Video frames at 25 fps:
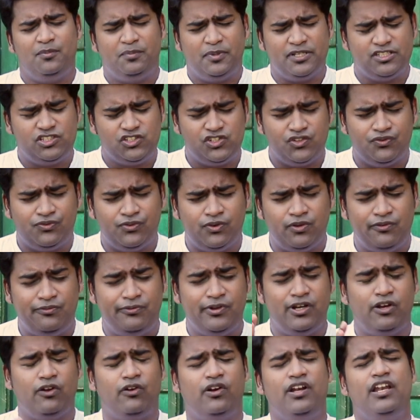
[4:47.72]
Help us to
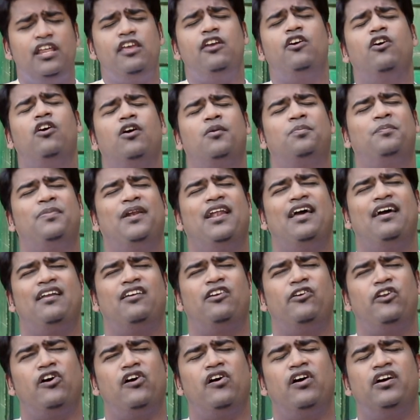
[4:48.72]
fulfill only your
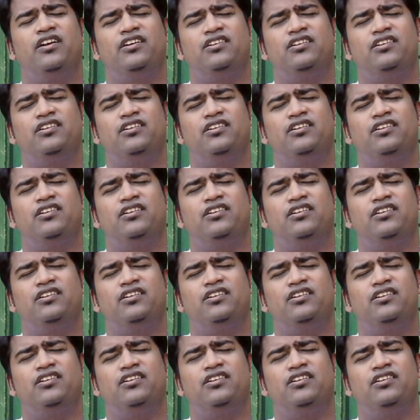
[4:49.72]
plan Lord.